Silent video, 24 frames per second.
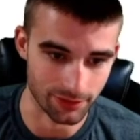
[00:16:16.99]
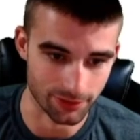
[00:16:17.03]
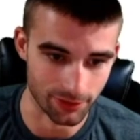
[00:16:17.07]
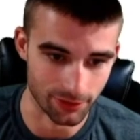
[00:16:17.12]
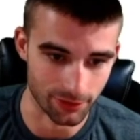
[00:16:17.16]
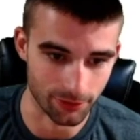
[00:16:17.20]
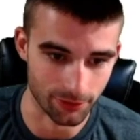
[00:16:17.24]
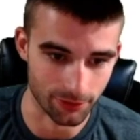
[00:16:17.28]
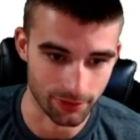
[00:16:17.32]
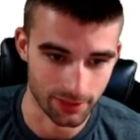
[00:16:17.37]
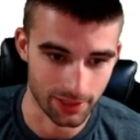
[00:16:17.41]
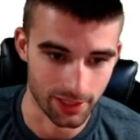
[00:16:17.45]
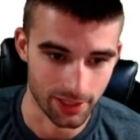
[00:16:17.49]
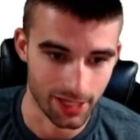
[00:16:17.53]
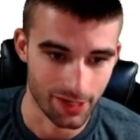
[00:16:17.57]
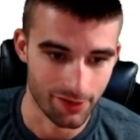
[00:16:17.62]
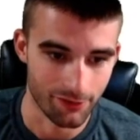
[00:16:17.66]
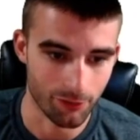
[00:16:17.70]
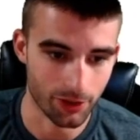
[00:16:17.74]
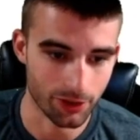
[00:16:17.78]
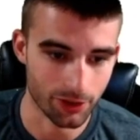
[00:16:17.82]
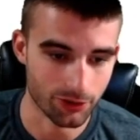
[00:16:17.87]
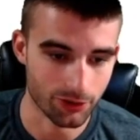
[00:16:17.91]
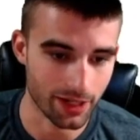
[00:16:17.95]
So if you
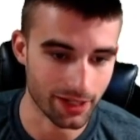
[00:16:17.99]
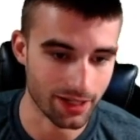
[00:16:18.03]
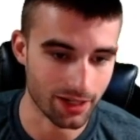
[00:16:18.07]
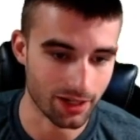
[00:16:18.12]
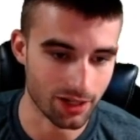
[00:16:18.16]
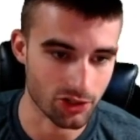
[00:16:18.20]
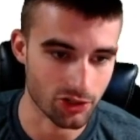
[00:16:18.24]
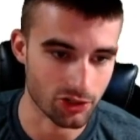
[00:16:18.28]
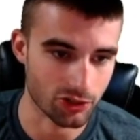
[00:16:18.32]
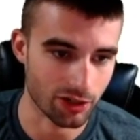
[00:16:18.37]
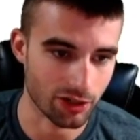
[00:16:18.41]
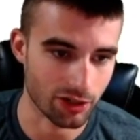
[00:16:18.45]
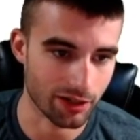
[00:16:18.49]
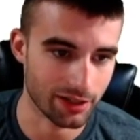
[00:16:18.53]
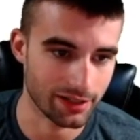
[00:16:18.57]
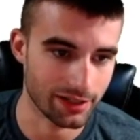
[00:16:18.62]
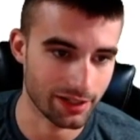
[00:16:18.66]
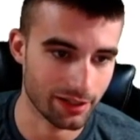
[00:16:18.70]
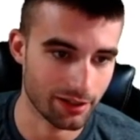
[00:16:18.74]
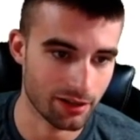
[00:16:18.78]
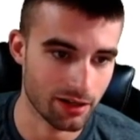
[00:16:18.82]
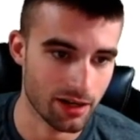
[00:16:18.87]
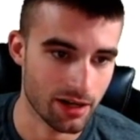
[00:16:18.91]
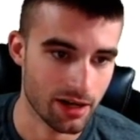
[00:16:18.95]
want to try to get contrarian
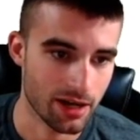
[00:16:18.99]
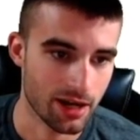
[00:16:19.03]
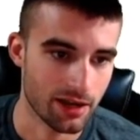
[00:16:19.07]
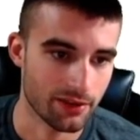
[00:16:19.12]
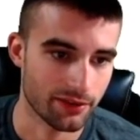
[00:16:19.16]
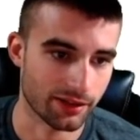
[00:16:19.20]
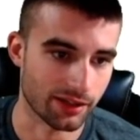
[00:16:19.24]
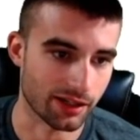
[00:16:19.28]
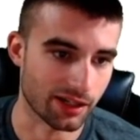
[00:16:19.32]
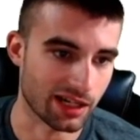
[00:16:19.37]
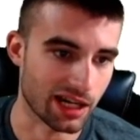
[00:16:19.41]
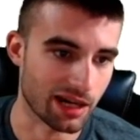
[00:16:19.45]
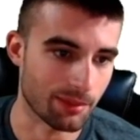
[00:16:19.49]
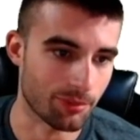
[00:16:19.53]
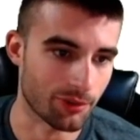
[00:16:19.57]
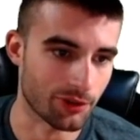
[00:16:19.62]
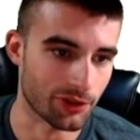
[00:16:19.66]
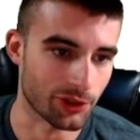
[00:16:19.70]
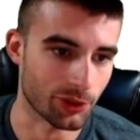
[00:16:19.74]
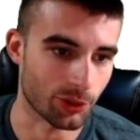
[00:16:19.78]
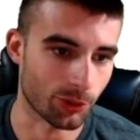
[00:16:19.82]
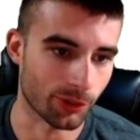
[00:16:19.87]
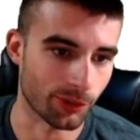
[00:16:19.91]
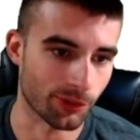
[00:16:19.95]
here, I think a couple of the
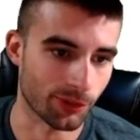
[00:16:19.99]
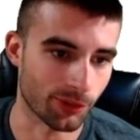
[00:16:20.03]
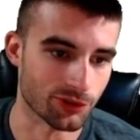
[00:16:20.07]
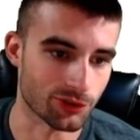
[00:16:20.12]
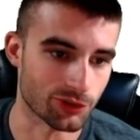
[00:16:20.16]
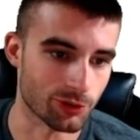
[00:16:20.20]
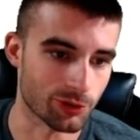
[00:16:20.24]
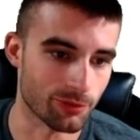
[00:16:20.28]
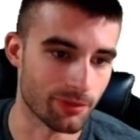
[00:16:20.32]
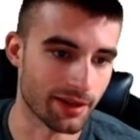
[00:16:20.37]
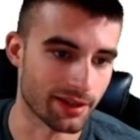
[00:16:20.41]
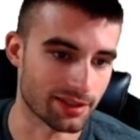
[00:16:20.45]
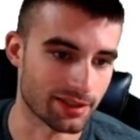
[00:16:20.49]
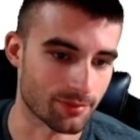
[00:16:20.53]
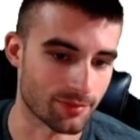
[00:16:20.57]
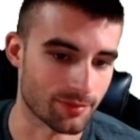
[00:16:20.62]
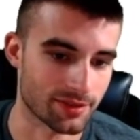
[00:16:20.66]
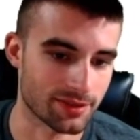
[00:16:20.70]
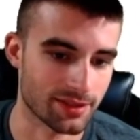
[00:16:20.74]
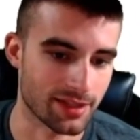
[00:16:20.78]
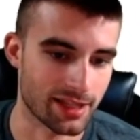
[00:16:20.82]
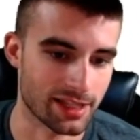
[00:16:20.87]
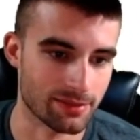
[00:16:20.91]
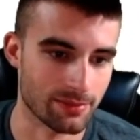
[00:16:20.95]
Orioles do make some
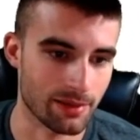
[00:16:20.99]
sense.